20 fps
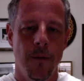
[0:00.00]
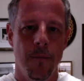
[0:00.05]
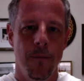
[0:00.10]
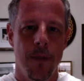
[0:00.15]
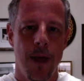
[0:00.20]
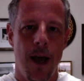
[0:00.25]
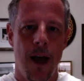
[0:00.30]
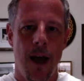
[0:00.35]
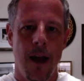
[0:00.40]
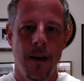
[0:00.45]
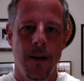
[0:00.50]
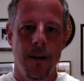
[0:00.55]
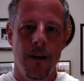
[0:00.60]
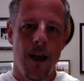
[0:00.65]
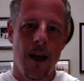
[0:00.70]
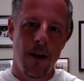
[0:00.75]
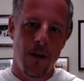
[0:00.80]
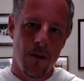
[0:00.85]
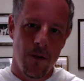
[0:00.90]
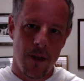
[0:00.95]
That
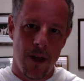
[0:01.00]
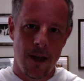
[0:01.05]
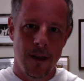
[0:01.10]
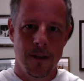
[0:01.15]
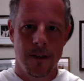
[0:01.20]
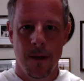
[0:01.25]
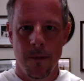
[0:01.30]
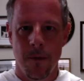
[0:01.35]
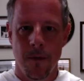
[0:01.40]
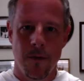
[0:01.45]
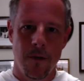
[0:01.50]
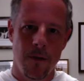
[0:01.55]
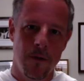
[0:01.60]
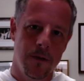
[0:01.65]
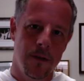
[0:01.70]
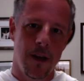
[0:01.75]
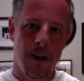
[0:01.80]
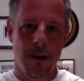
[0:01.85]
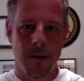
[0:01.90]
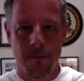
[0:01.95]
I know that some of you
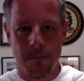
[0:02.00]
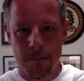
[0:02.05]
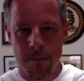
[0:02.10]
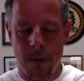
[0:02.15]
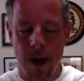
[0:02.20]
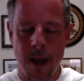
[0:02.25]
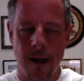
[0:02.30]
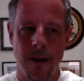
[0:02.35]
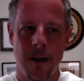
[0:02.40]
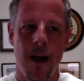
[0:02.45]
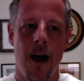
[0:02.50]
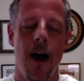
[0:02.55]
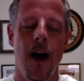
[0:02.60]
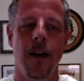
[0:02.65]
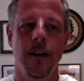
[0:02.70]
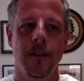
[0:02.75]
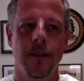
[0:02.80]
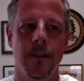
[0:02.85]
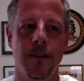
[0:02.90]
might not